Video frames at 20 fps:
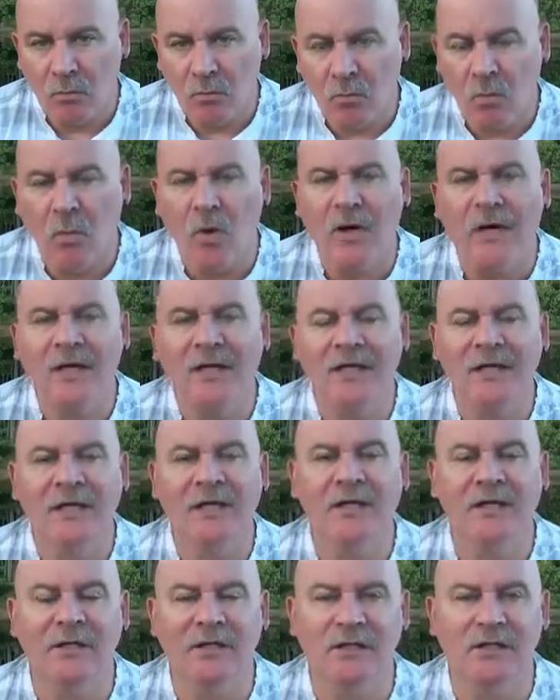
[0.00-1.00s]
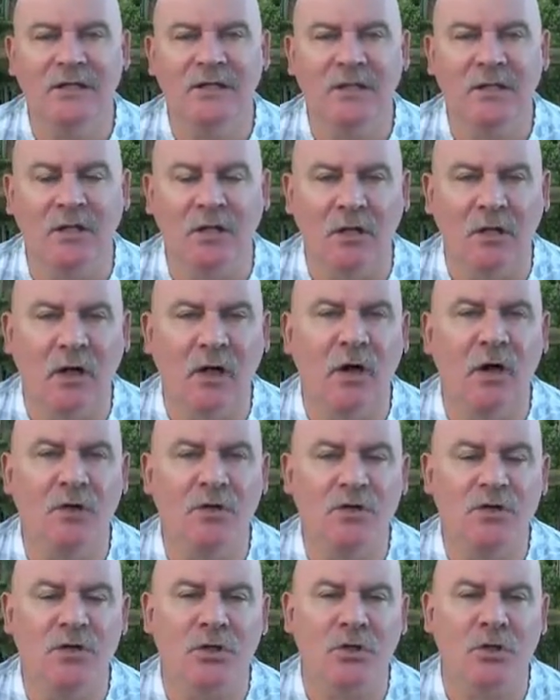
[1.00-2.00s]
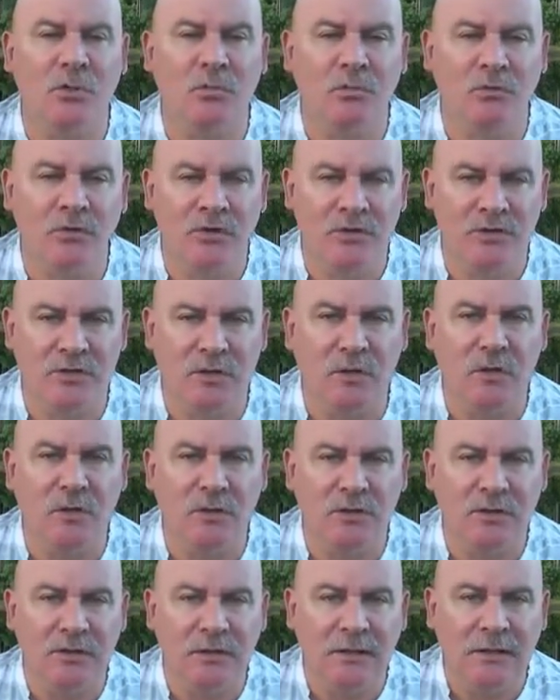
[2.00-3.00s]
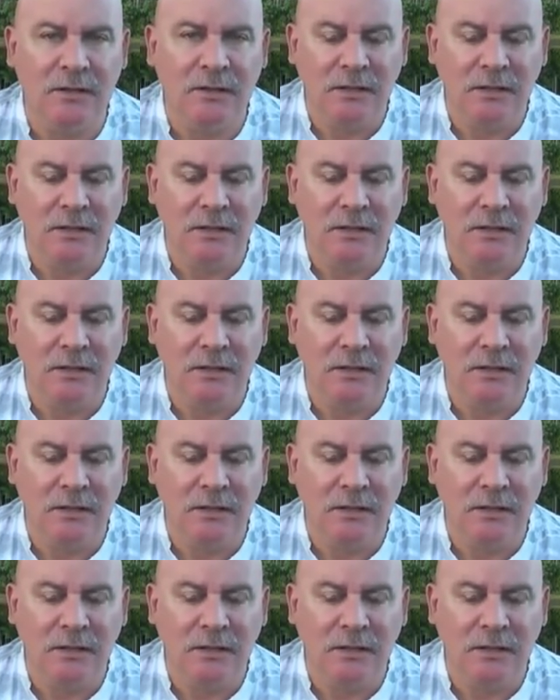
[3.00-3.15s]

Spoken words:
what is the long-term result?